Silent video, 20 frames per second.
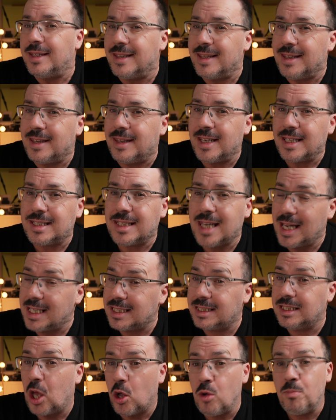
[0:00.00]
this
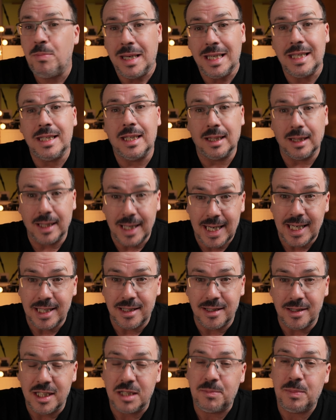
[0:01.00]
has now been
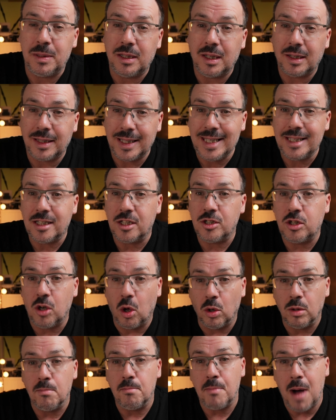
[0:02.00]
delayed. It's been delayed
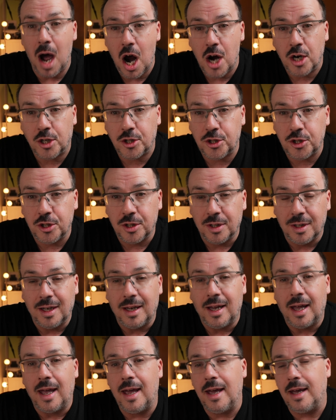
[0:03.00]
until March.
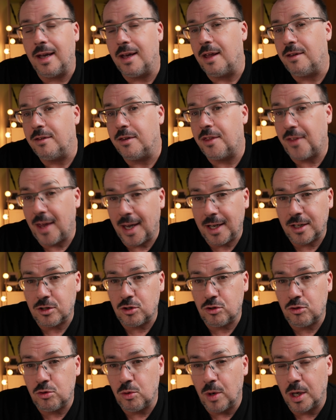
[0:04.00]
And
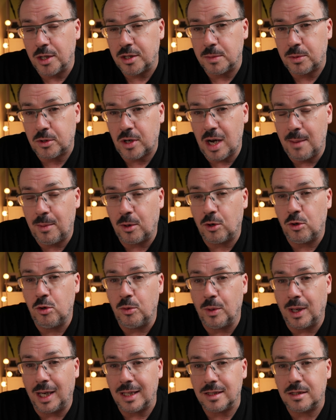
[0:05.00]
thanks to a subscriber
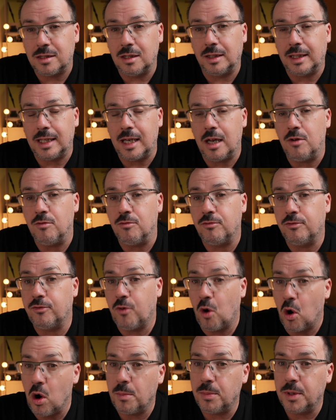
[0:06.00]
who actually
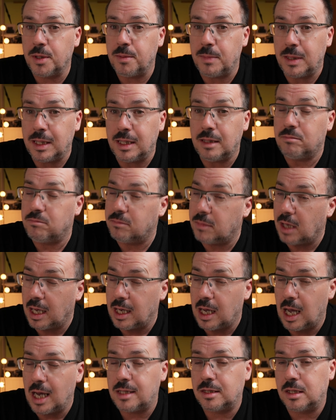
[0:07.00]
informed me,
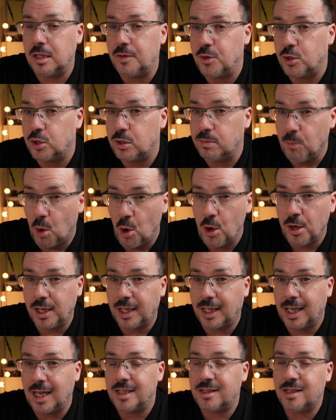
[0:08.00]
actually this
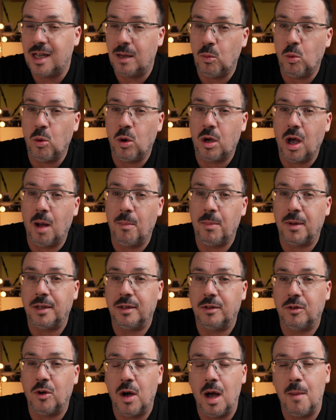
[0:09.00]
morning I woke up
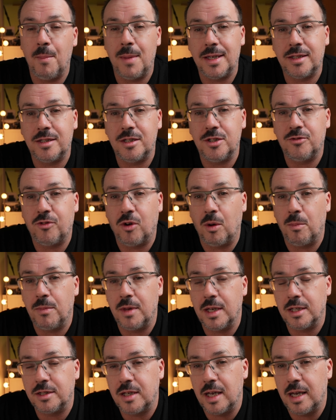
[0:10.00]
and got a message from
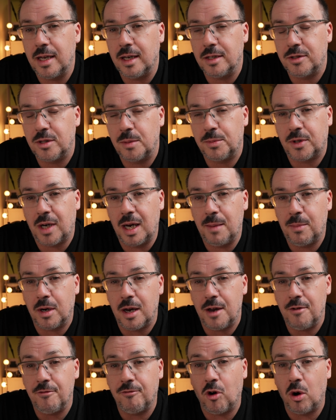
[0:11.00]
this subscriber
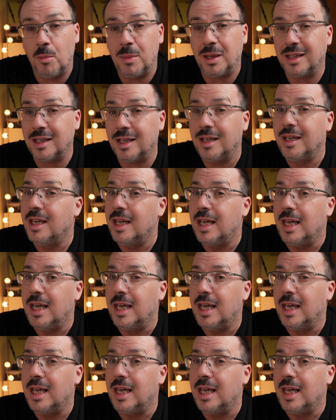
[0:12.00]
informing that